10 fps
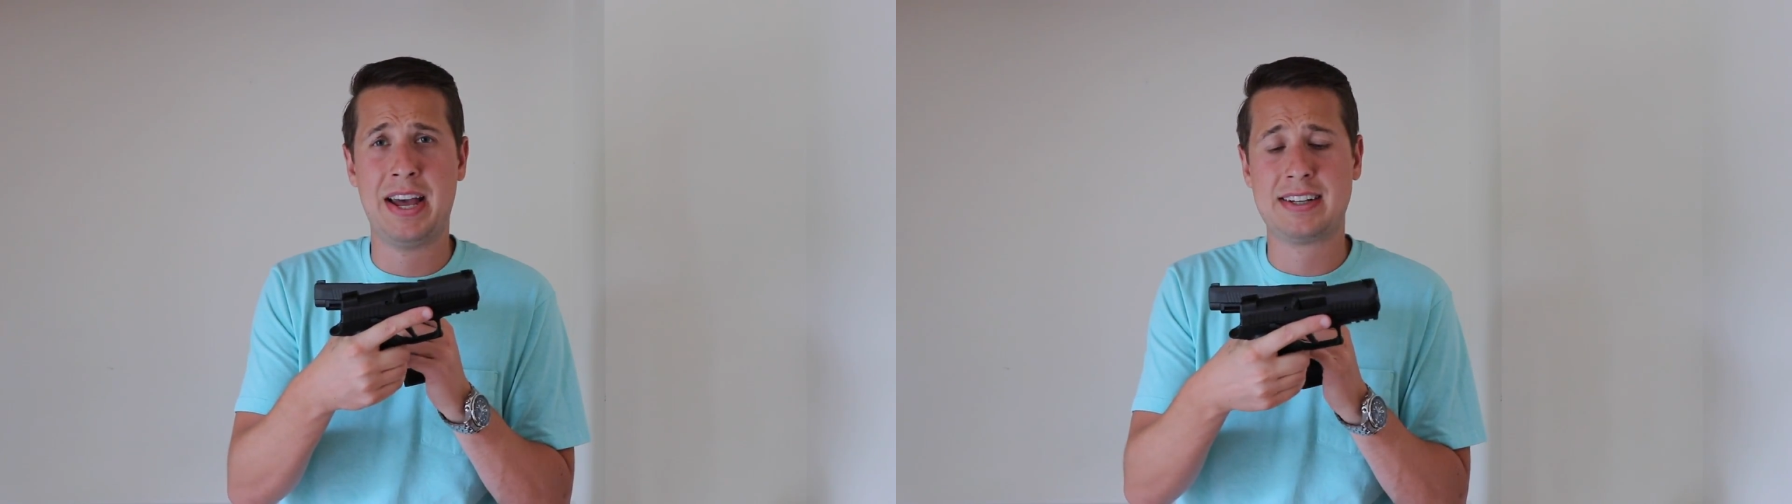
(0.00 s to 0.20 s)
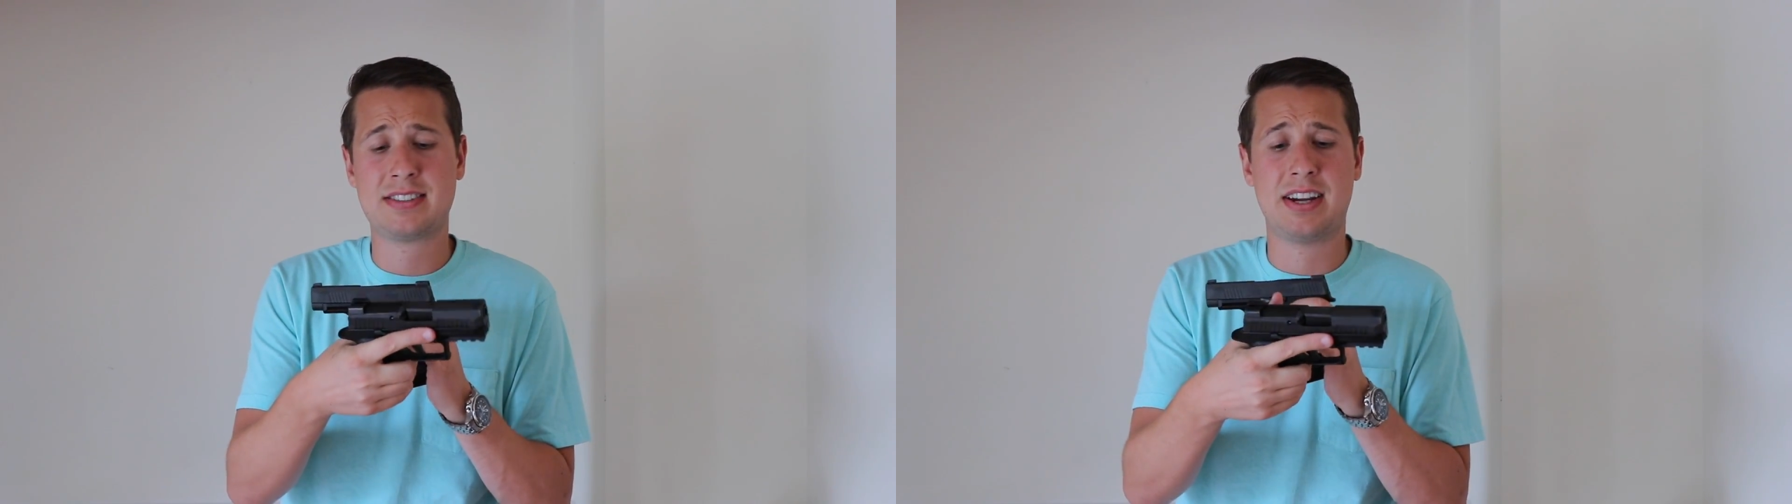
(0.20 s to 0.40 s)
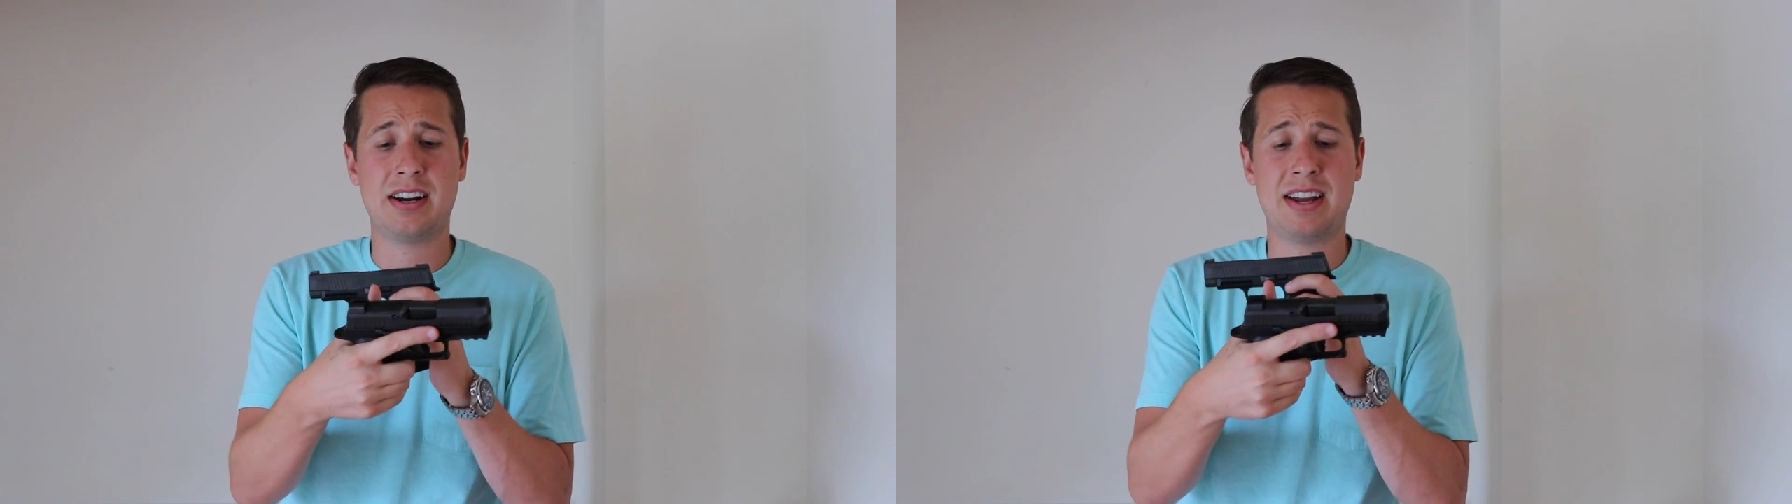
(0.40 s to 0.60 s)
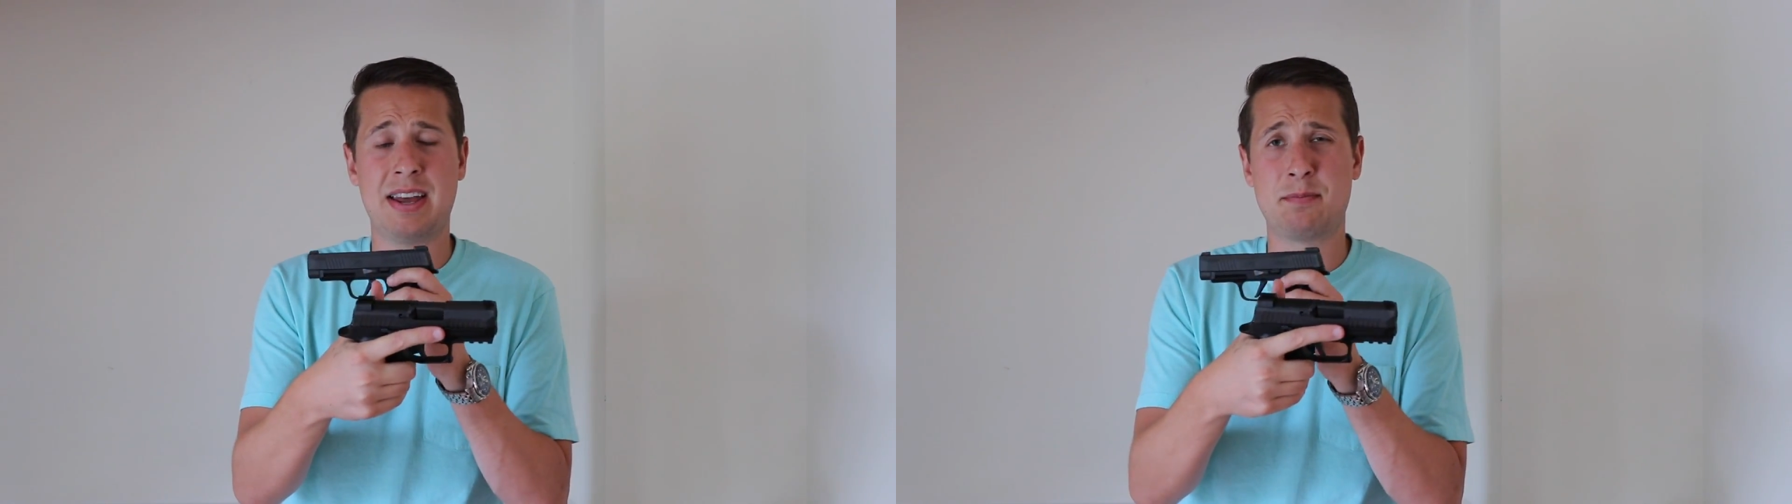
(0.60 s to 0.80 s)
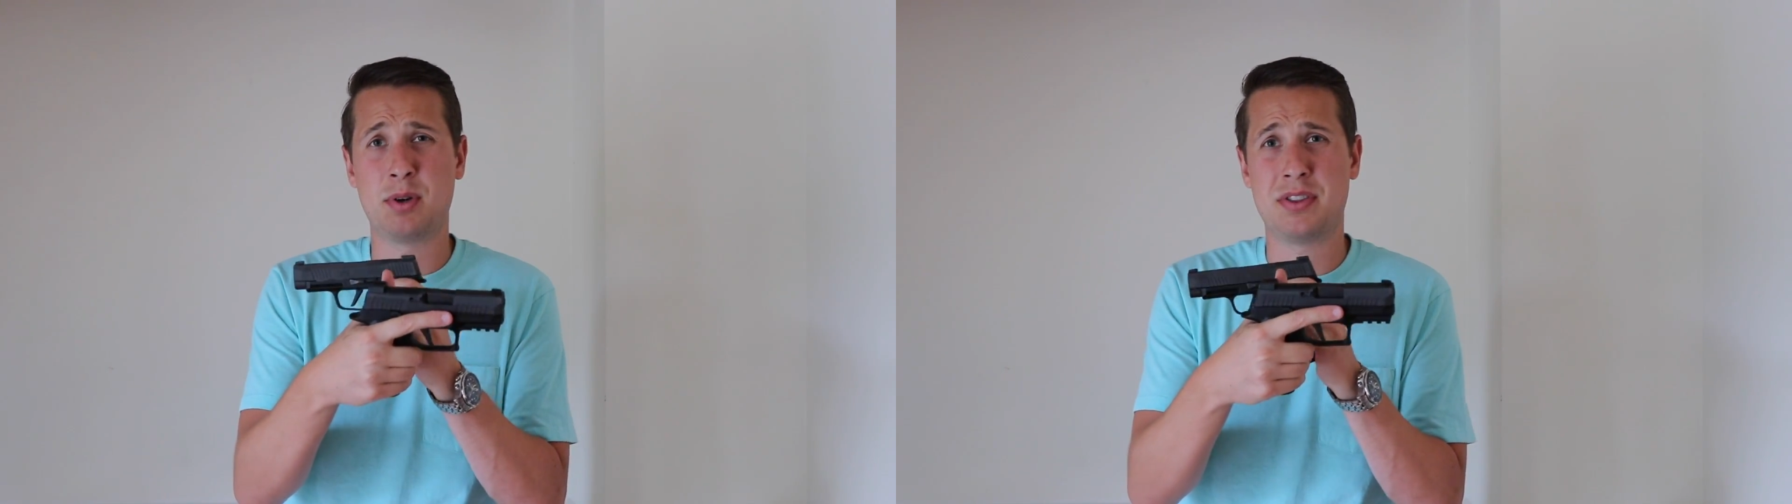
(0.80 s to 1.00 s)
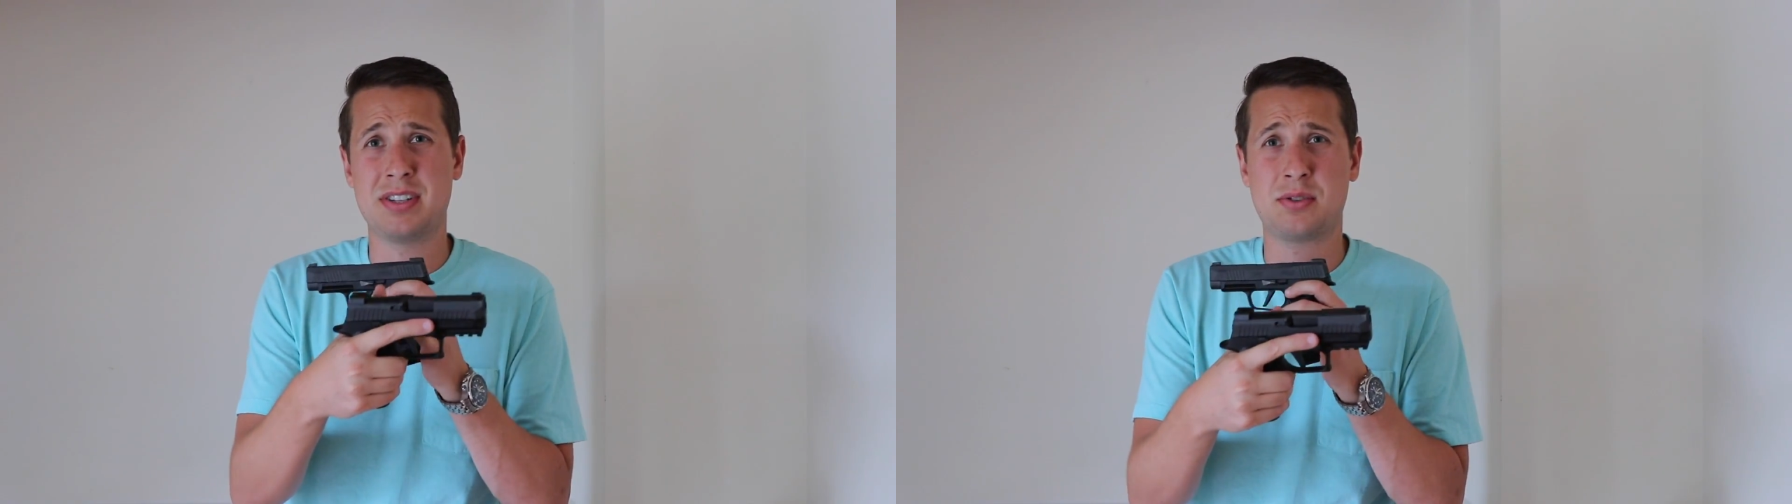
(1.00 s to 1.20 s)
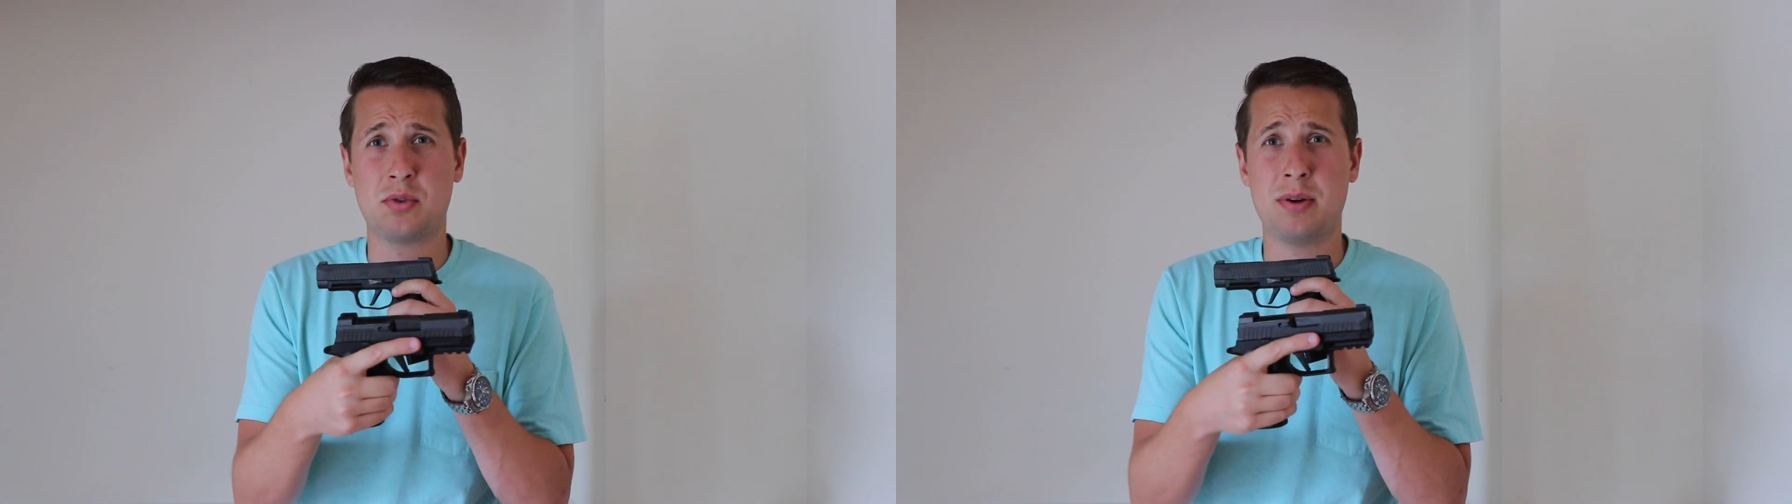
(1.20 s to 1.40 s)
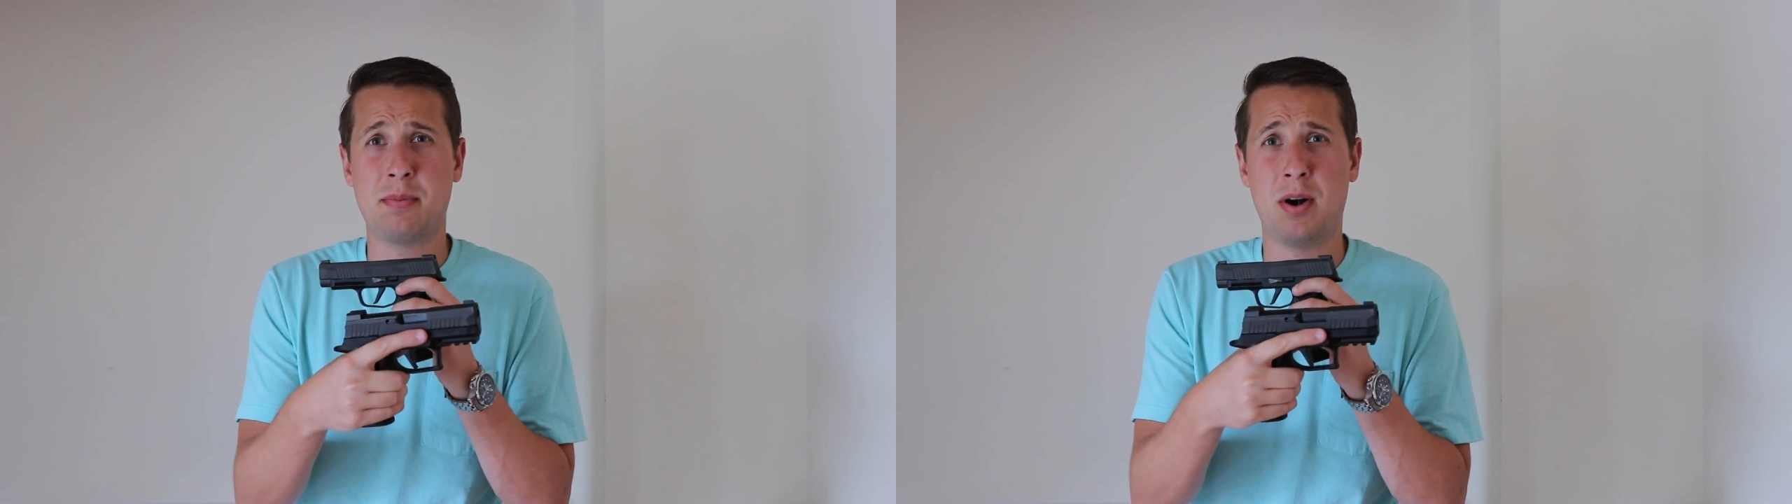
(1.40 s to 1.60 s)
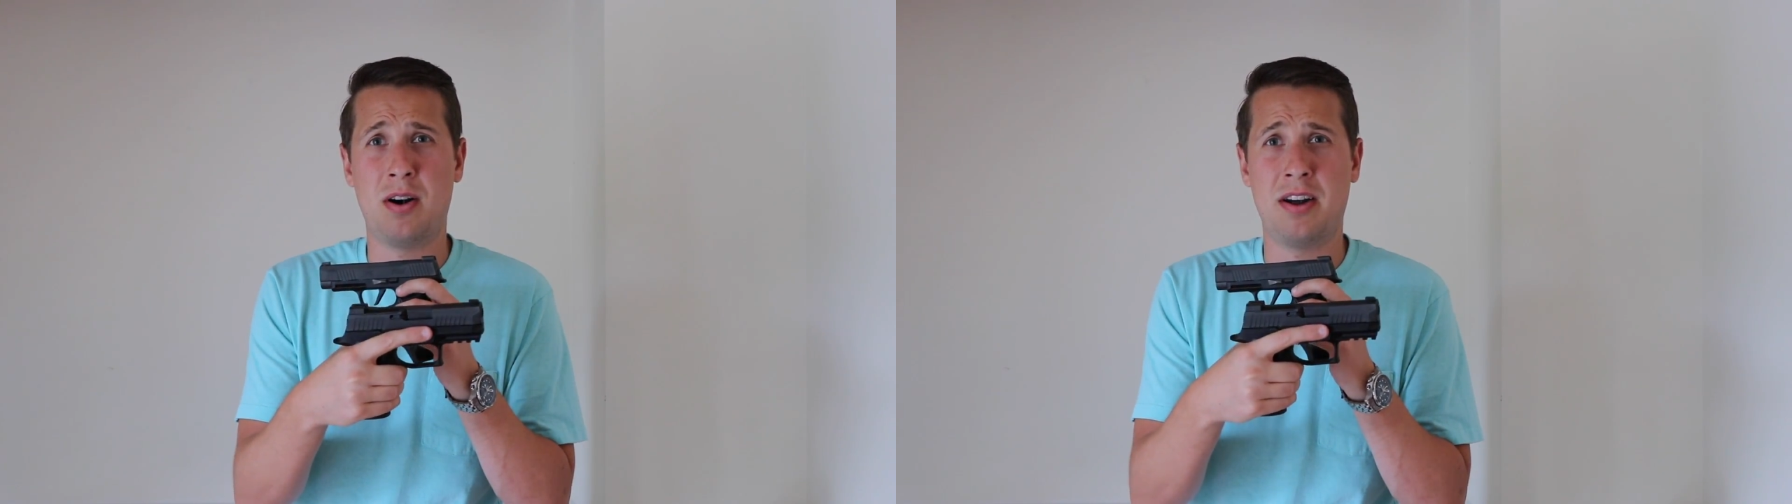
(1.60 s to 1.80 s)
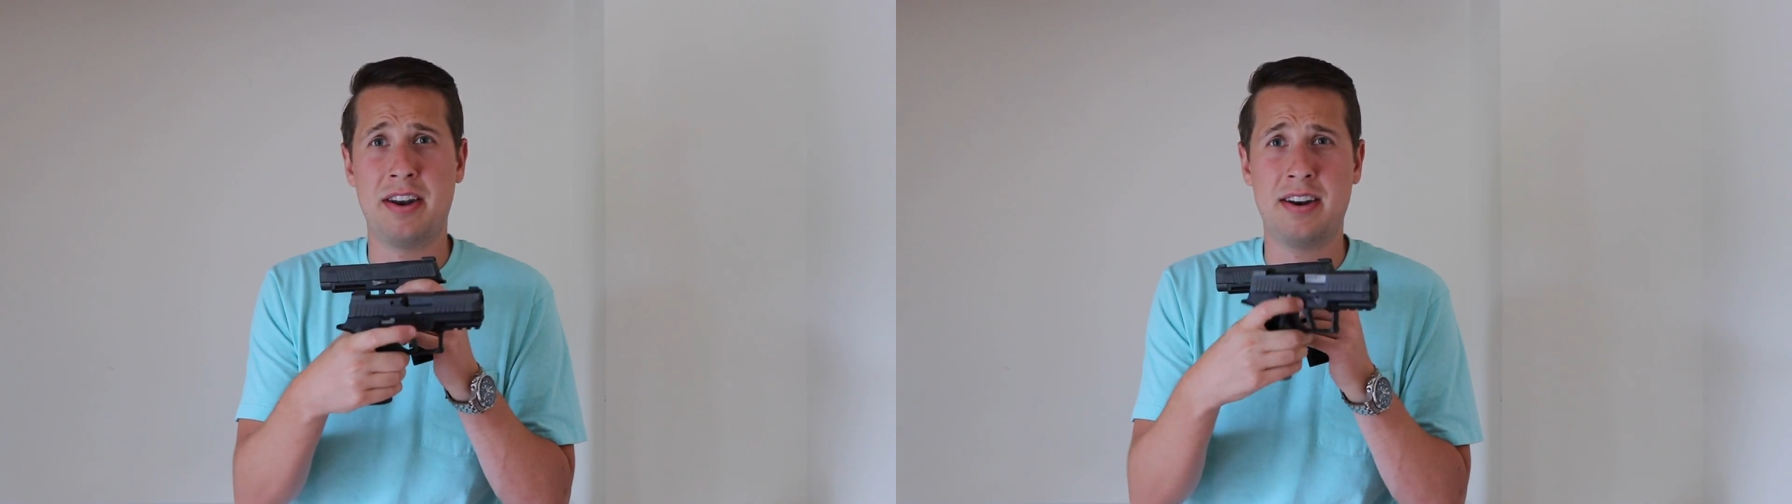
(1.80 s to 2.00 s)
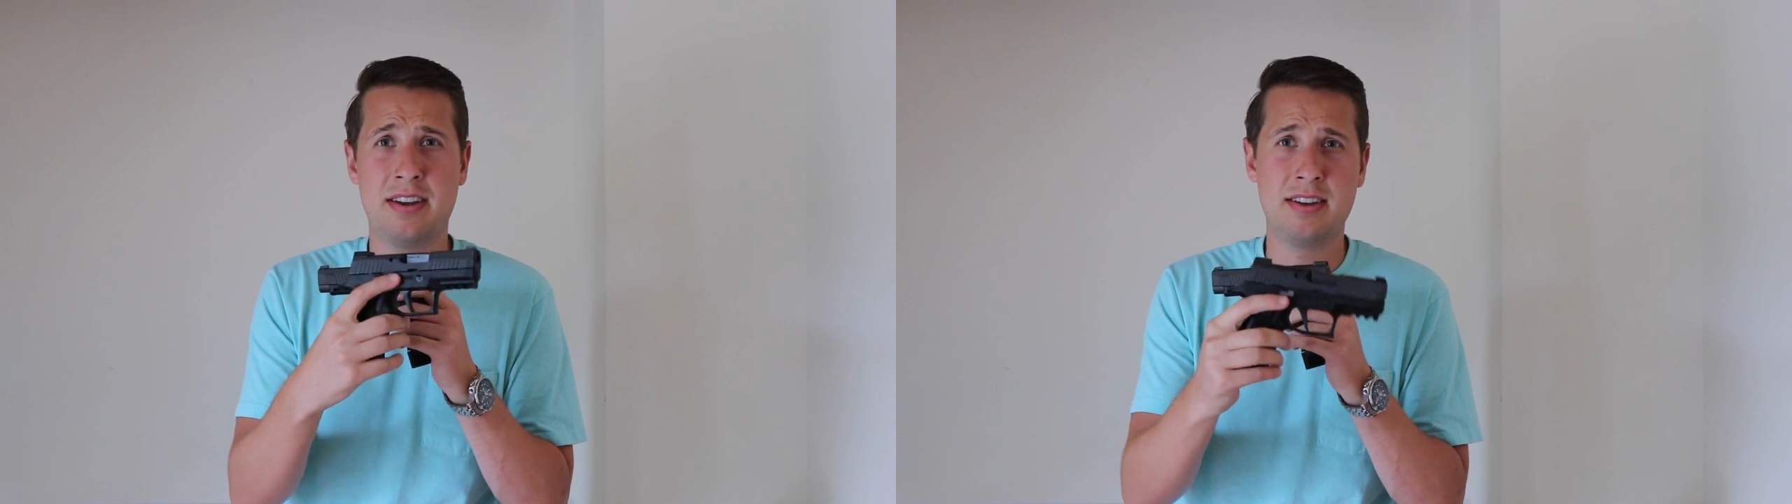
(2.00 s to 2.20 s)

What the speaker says: X Carry and put this grip on